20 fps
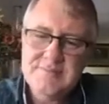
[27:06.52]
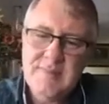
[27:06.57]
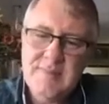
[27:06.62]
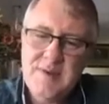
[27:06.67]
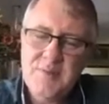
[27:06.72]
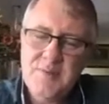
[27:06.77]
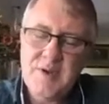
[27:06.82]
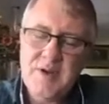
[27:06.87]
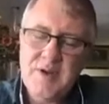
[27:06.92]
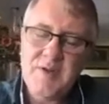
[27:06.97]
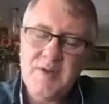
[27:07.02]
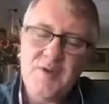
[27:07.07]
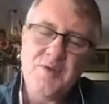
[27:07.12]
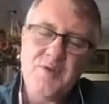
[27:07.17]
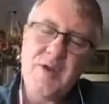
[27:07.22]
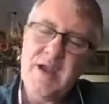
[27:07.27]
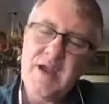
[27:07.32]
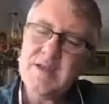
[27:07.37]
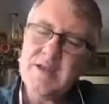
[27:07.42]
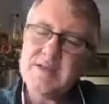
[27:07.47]
one of the
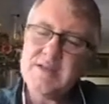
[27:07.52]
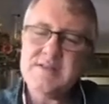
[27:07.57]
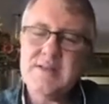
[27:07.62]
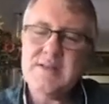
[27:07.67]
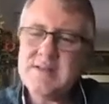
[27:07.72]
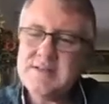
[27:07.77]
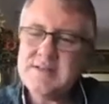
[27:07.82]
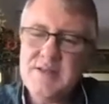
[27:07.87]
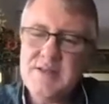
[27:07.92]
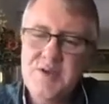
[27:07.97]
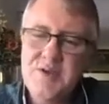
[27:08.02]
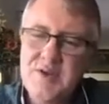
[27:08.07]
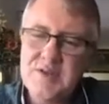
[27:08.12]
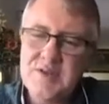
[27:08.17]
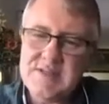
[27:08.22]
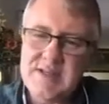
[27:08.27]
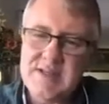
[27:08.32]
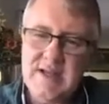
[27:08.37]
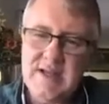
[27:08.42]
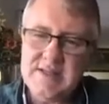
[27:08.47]
greatest things that you
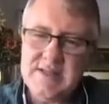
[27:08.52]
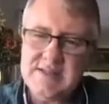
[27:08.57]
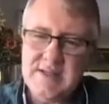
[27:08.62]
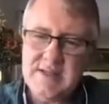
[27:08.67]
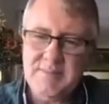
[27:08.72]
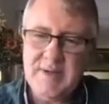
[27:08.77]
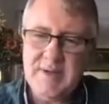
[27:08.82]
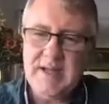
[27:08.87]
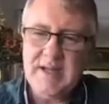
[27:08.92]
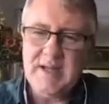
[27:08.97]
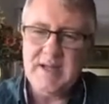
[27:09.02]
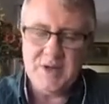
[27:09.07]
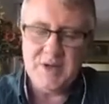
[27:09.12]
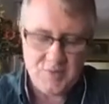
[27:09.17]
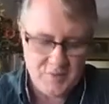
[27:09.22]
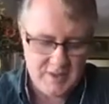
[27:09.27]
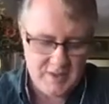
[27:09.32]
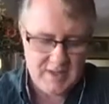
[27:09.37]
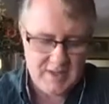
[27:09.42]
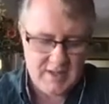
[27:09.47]
could say to somebody in a
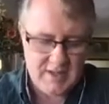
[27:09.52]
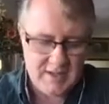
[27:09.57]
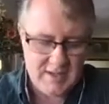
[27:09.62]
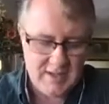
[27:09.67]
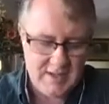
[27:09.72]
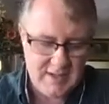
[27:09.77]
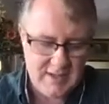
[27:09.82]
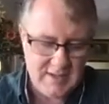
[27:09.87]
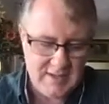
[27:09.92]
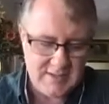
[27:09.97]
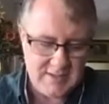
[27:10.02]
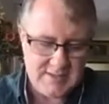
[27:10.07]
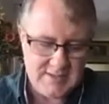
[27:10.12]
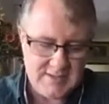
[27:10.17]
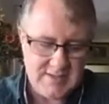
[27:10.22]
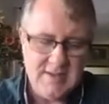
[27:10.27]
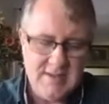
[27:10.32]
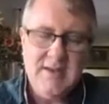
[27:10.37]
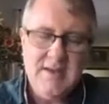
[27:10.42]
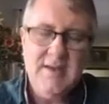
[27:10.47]
greeting
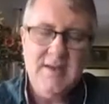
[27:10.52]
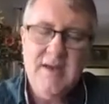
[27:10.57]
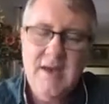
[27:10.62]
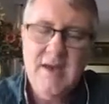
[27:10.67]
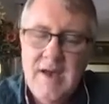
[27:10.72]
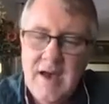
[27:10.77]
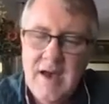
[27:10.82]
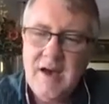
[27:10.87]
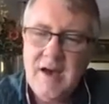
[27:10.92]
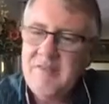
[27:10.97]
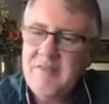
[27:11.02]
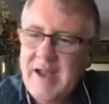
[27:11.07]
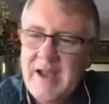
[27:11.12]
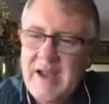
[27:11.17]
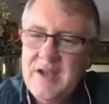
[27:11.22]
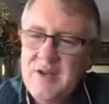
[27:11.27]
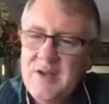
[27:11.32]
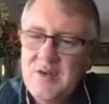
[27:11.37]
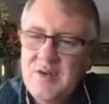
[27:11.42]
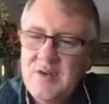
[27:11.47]
is
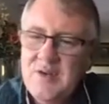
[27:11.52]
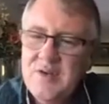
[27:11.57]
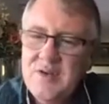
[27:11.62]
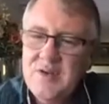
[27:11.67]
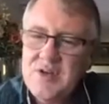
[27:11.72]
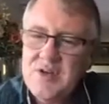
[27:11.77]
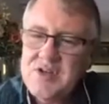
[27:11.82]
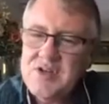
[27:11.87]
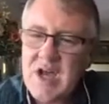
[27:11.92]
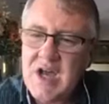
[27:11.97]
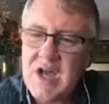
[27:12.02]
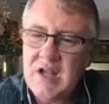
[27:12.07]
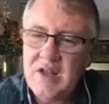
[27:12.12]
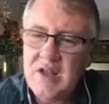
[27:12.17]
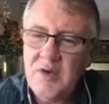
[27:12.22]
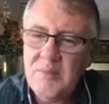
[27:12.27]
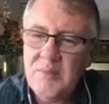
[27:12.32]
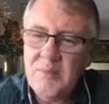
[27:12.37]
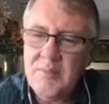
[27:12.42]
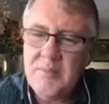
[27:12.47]
Havenu
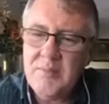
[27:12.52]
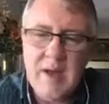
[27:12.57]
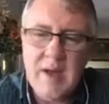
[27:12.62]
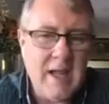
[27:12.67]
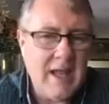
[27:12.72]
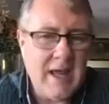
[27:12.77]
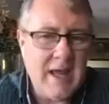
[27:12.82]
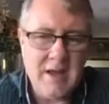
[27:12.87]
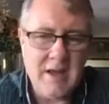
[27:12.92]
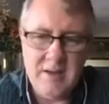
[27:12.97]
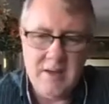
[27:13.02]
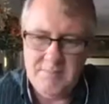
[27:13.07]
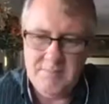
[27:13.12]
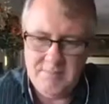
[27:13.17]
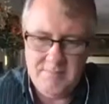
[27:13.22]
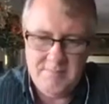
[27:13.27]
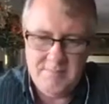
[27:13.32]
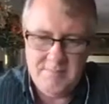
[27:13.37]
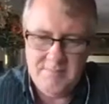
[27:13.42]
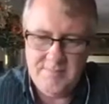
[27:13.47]
Shalom Aleichem,
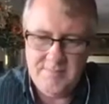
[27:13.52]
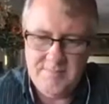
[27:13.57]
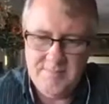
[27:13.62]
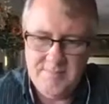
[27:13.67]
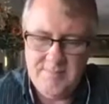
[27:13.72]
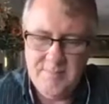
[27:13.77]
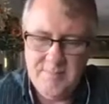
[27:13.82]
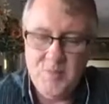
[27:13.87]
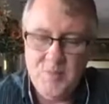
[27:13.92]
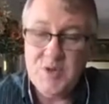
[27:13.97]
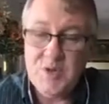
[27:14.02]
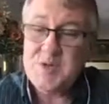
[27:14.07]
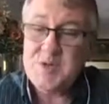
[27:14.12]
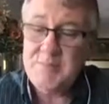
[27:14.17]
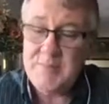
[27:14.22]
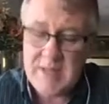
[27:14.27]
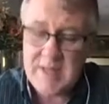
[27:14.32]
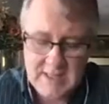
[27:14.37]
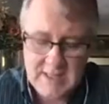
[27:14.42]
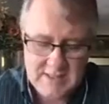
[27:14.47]
which
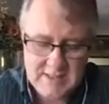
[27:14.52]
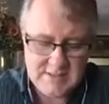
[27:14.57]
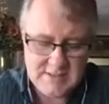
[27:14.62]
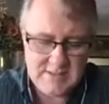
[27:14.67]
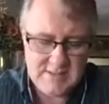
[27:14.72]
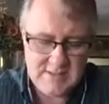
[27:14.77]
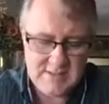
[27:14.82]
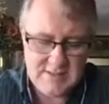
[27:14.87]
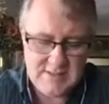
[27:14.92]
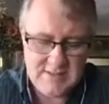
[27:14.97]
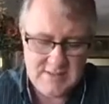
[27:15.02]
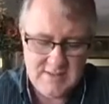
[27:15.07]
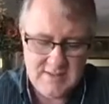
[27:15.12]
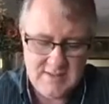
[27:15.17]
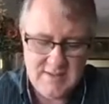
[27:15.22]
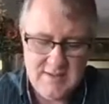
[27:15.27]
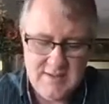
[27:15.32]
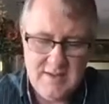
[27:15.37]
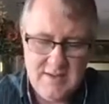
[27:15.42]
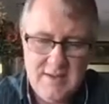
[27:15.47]
means,
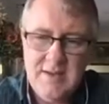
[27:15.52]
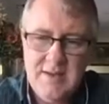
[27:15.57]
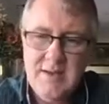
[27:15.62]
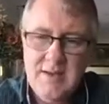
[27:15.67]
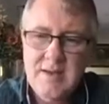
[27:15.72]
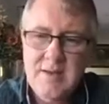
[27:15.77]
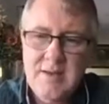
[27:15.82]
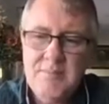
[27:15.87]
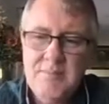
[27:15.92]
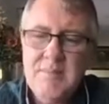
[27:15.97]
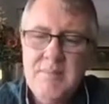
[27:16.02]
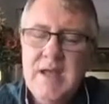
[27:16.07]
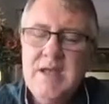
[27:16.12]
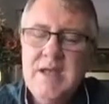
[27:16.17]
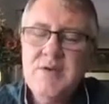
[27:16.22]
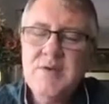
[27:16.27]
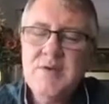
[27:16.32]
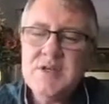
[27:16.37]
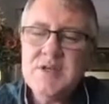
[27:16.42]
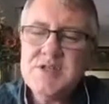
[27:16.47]
may
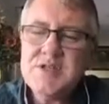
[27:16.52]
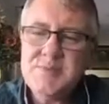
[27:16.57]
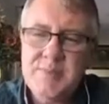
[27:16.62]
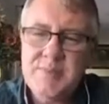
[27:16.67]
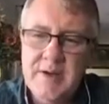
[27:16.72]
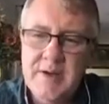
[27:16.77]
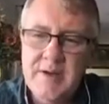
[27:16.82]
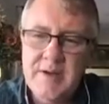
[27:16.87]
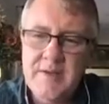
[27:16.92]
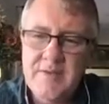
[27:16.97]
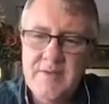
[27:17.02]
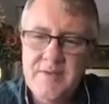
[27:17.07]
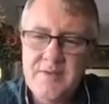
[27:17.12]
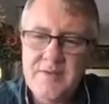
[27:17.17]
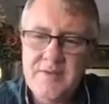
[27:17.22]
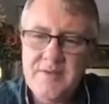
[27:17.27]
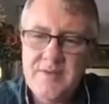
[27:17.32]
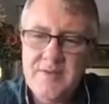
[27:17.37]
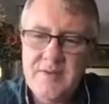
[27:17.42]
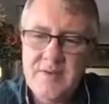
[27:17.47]
you
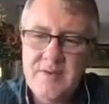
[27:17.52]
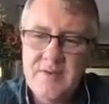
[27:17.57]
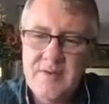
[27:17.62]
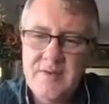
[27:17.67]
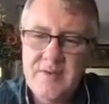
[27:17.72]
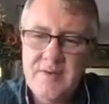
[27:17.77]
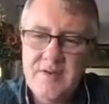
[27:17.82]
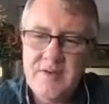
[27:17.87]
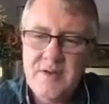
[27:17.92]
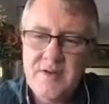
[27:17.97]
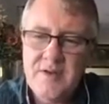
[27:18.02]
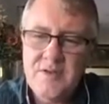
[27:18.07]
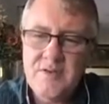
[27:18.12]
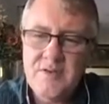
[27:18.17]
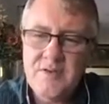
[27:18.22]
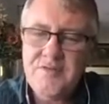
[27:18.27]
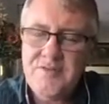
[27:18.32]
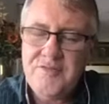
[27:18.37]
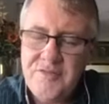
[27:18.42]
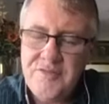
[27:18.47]
experience
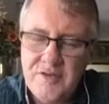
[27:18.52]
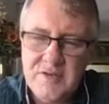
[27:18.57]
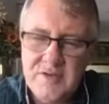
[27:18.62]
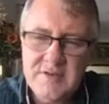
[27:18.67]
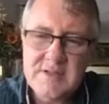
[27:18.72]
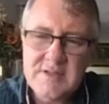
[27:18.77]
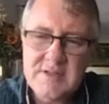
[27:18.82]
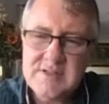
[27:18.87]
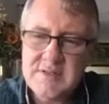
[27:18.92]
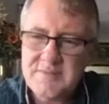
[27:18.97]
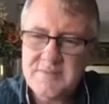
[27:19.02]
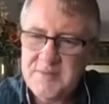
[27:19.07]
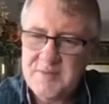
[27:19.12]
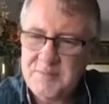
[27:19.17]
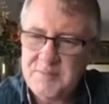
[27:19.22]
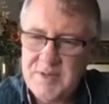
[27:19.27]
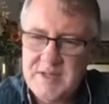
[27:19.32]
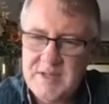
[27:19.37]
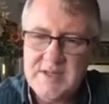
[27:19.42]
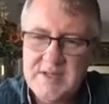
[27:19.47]
the fullness of the
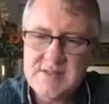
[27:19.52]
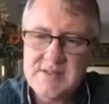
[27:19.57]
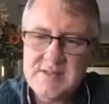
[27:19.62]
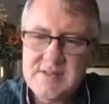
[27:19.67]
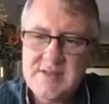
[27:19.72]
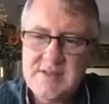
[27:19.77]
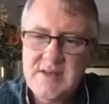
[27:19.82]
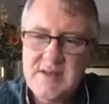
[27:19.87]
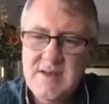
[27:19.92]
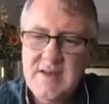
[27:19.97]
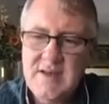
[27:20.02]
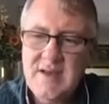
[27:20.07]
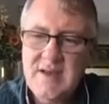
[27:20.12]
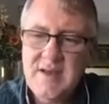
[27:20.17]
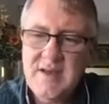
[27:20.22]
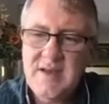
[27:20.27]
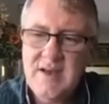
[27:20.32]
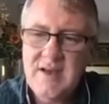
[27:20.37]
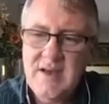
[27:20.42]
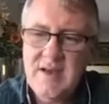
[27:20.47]
peace
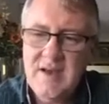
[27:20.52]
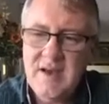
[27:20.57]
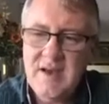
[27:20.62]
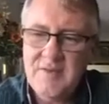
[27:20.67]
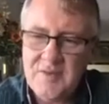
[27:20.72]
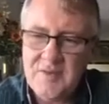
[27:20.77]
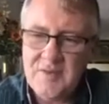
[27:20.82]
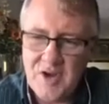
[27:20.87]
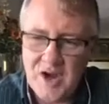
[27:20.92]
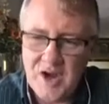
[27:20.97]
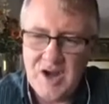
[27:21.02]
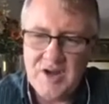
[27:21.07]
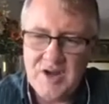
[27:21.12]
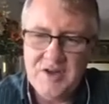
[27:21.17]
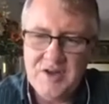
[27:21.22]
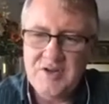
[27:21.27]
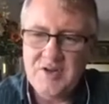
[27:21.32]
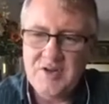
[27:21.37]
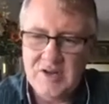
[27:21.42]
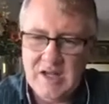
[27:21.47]
of God
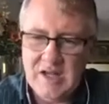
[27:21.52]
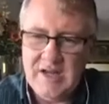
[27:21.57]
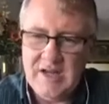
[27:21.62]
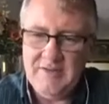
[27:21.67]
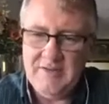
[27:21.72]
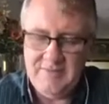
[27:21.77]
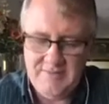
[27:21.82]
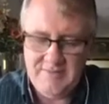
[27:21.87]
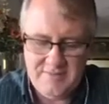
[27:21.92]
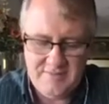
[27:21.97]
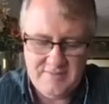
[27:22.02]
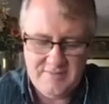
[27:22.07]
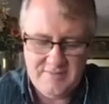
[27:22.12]
in your life.